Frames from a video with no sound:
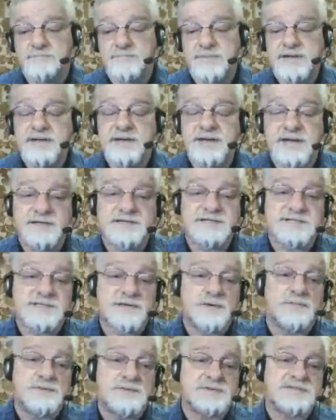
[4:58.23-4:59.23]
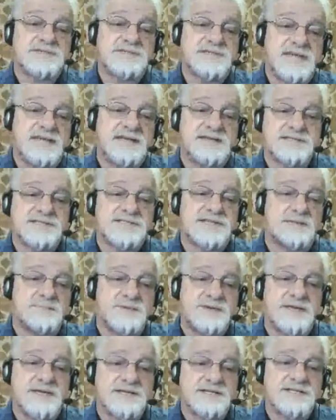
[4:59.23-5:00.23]
it, um, so in some
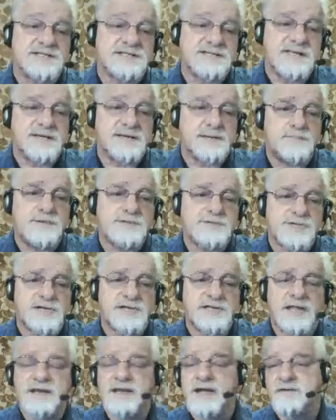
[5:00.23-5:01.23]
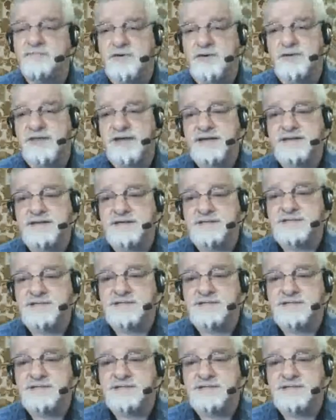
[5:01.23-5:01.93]
cases, it depends on the level that this